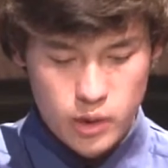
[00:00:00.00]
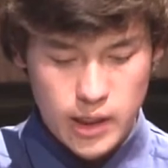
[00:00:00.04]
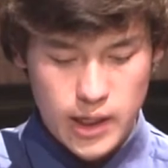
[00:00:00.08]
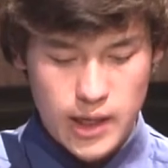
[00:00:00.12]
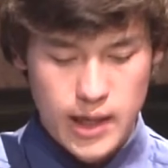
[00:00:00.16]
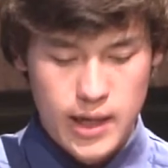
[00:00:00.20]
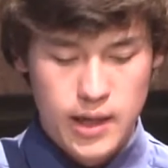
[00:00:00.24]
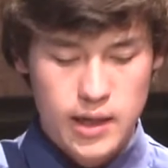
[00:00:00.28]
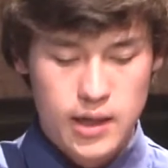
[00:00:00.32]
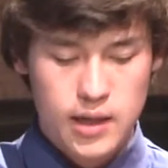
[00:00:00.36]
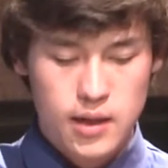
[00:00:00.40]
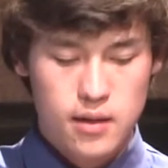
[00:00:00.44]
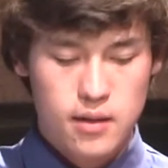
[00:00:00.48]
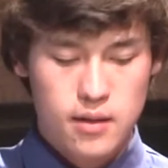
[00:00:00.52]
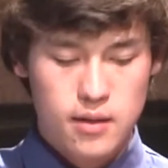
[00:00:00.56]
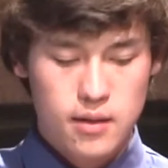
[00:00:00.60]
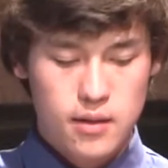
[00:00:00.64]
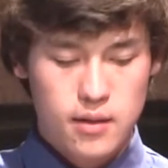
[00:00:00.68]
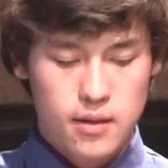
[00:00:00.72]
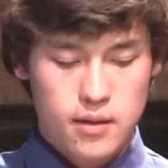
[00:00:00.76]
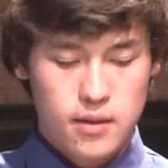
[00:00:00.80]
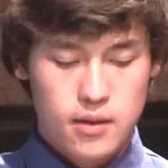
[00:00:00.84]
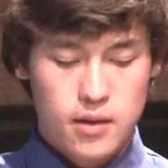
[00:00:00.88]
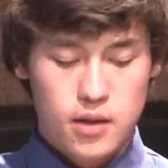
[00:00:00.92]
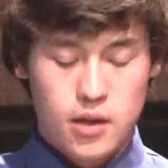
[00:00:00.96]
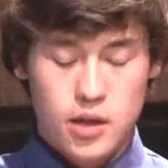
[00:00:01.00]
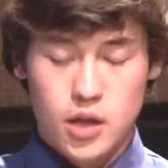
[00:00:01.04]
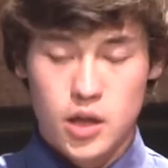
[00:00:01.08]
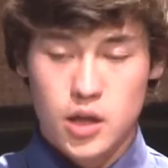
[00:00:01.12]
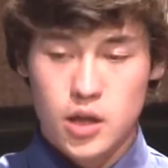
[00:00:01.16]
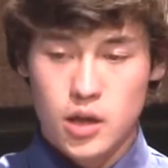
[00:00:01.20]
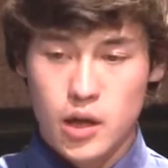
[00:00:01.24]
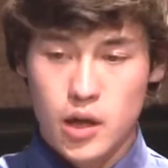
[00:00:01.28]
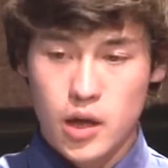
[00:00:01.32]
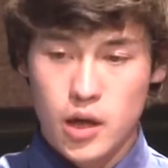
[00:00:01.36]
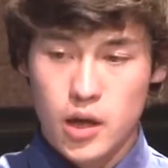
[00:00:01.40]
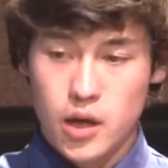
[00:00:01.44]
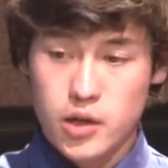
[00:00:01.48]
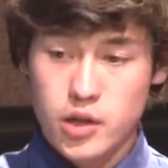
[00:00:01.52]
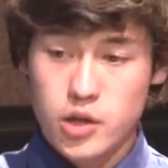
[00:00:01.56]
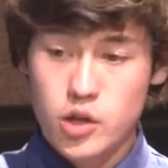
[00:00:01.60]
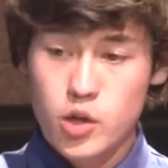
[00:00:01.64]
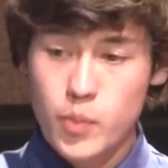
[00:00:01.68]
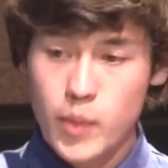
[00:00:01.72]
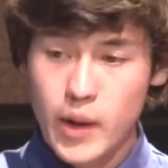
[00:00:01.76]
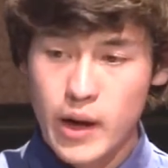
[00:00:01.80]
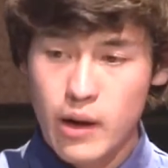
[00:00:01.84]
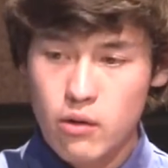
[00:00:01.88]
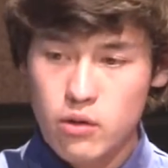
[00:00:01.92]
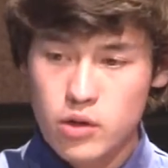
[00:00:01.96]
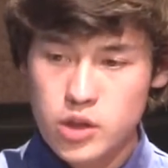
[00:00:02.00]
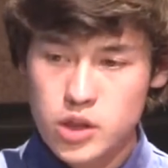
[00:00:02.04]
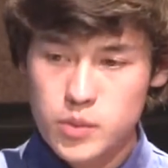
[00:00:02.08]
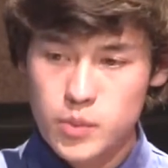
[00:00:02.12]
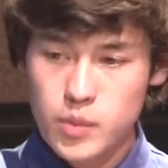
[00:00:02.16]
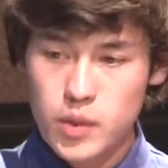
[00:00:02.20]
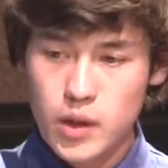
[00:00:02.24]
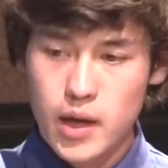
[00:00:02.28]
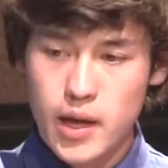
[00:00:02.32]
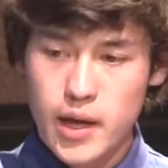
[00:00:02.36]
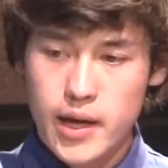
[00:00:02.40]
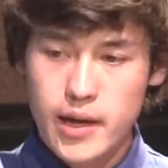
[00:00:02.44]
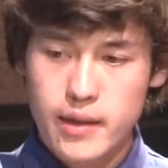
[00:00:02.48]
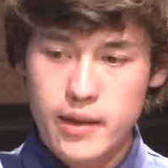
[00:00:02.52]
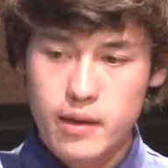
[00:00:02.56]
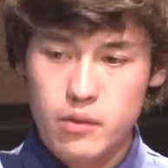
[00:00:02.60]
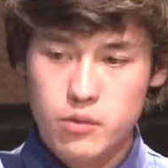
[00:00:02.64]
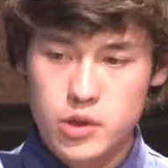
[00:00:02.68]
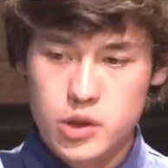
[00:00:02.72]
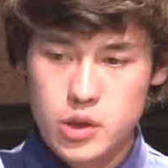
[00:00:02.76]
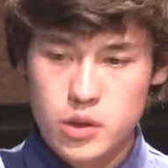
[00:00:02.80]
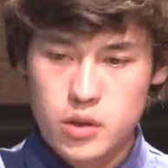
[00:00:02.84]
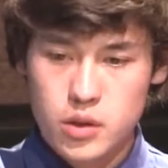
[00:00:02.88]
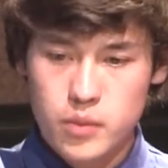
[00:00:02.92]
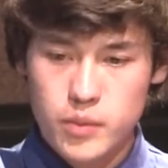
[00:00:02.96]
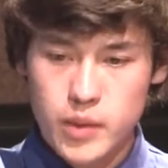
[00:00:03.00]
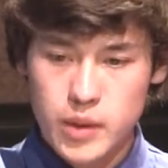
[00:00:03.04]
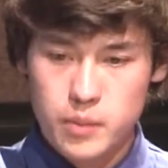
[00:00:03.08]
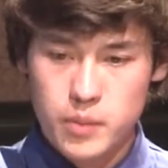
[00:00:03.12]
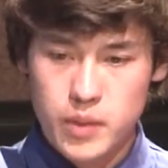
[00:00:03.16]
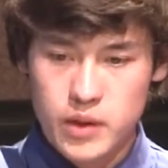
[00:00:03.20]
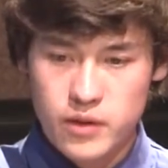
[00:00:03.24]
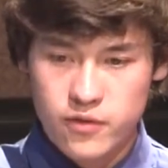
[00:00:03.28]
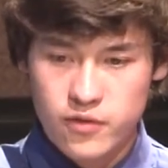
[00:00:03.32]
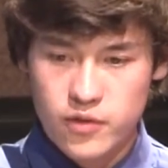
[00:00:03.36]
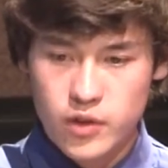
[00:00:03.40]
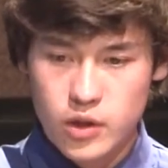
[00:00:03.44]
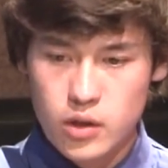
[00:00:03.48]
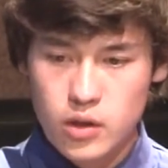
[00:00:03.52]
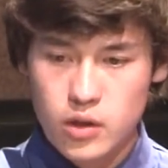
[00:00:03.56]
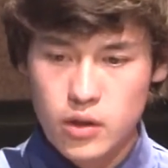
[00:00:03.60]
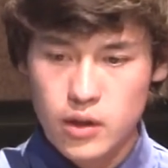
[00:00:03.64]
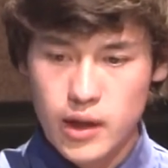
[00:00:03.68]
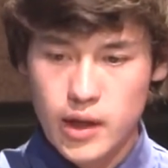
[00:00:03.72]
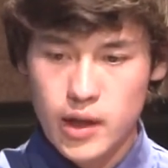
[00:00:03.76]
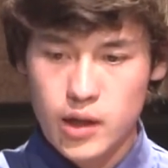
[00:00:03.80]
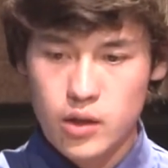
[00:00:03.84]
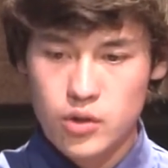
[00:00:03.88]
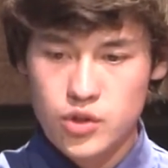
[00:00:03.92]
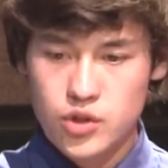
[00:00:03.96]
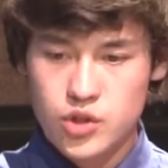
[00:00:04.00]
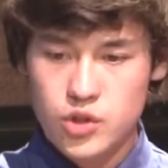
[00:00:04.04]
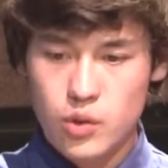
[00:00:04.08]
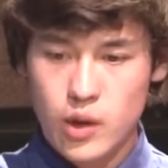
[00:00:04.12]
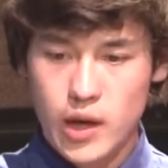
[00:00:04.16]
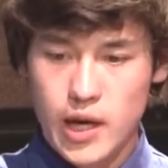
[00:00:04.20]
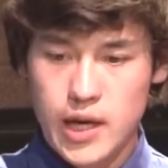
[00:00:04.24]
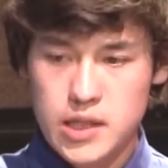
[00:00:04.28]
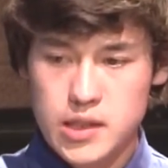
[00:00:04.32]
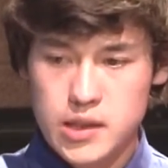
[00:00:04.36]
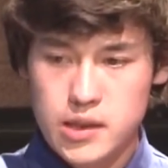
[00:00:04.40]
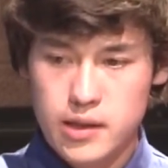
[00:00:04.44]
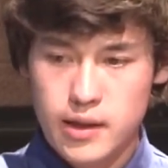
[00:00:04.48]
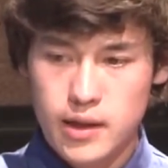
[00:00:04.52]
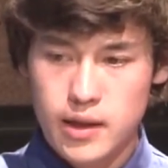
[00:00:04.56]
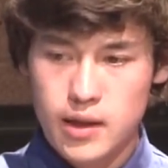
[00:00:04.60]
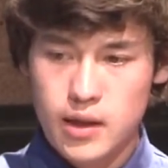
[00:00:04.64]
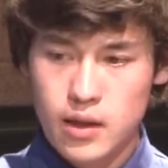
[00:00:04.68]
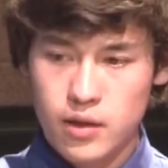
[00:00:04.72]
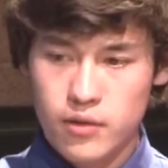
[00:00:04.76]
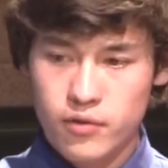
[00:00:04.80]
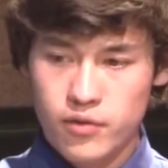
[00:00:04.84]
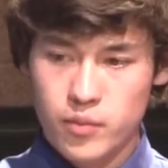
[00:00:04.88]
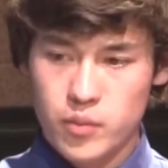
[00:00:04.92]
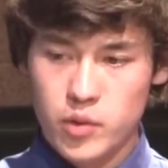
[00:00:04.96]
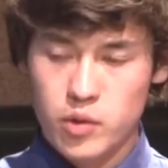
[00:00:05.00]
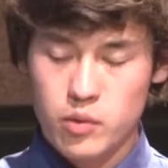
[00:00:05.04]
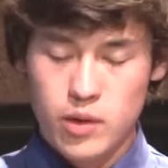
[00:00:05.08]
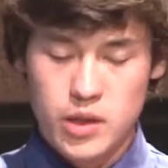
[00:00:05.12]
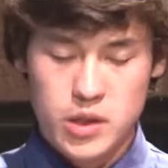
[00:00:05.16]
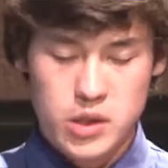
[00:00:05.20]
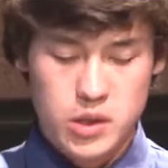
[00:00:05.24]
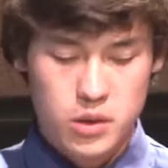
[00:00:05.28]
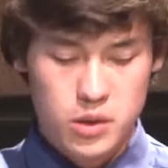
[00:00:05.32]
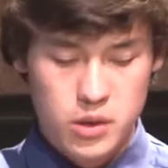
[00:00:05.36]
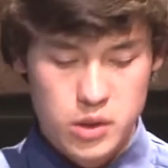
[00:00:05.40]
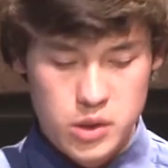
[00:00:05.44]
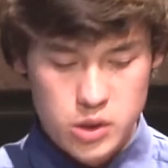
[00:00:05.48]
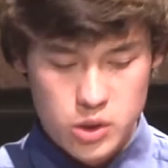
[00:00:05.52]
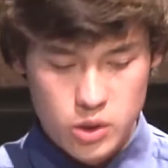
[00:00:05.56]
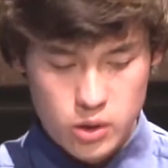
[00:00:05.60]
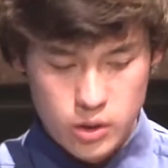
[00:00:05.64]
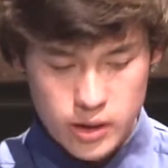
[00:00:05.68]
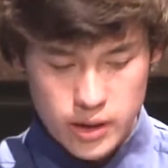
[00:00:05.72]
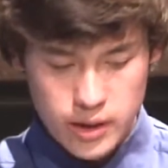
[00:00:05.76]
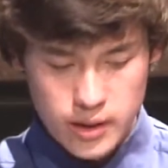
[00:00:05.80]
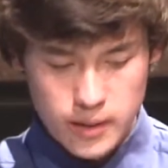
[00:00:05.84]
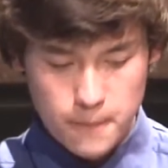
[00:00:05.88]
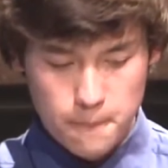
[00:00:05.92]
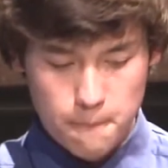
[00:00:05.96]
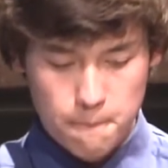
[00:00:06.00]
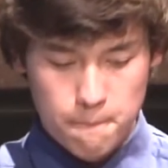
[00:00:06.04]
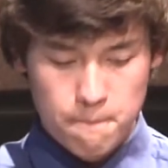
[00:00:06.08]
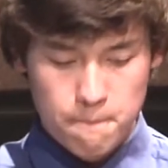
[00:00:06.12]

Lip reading: We added a new power supply that was a little bit beefier and also isolated it from the rest of the circuit.